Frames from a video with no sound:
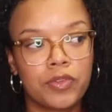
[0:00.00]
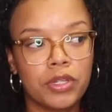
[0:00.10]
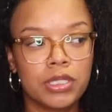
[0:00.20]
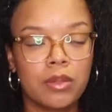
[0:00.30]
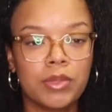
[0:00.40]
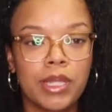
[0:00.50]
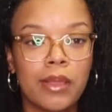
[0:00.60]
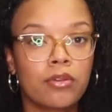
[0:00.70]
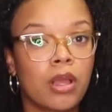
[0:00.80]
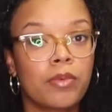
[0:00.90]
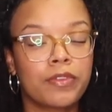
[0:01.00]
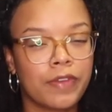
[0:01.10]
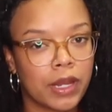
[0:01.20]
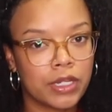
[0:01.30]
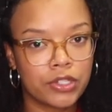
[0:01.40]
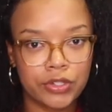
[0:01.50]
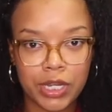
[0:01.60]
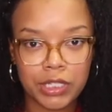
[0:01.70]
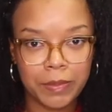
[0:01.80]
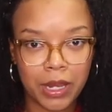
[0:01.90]
you're someone that grew up with very
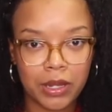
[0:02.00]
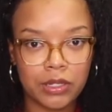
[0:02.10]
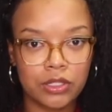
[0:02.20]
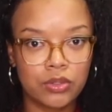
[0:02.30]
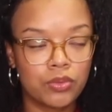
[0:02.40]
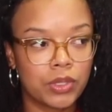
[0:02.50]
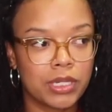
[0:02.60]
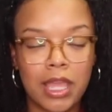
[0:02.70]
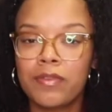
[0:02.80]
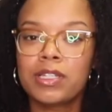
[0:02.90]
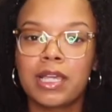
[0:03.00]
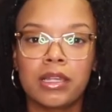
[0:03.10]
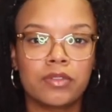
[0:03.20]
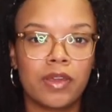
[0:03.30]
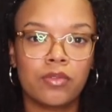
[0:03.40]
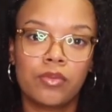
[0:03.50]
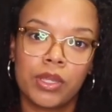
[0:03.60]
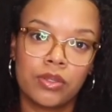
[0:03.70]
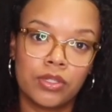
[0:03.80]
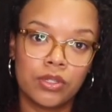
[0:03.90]
strict parents who were never satisfied with
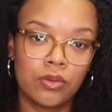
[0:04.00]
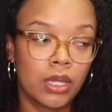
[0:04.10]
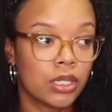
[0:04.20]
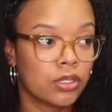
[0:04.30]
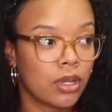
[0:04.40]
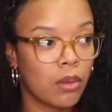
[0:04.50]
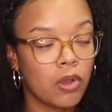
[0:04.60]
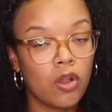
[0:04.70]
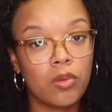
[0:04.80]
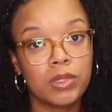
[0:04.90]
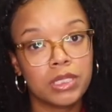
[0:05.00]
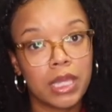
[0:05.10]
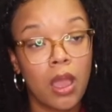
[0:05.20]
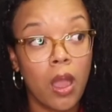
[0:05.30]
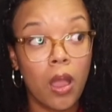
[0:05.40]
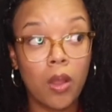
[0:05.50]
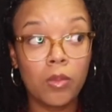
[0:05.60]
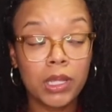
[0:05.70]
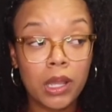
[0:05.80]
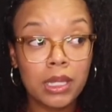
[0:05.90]
what you do, you come home, you say, oh
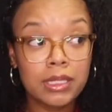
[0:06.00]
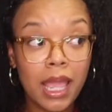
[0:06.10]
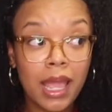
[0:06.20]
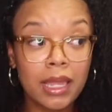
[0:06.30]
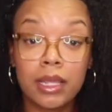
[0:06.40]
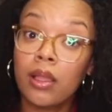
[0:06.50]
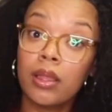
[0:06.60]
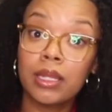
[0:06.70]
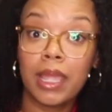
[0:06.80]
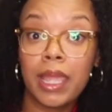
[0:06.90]
my God, dad, I got an